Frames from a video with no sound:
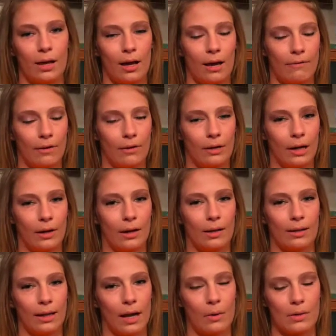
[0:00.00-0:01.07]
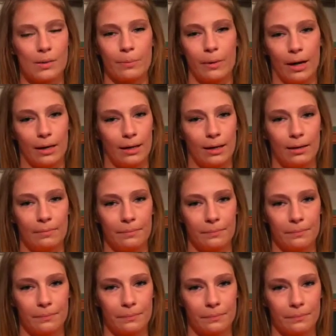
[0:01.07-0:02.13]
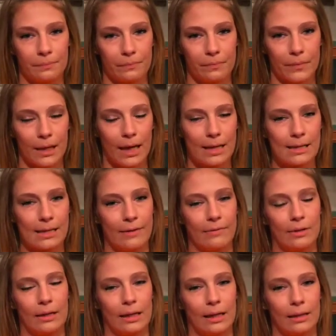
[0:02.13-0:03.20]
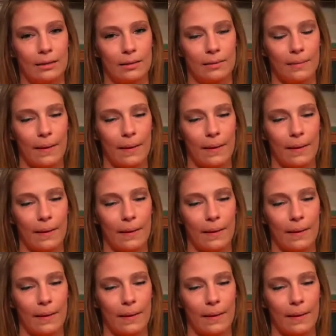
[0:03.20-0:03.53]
I found out that I was pregnant at 17.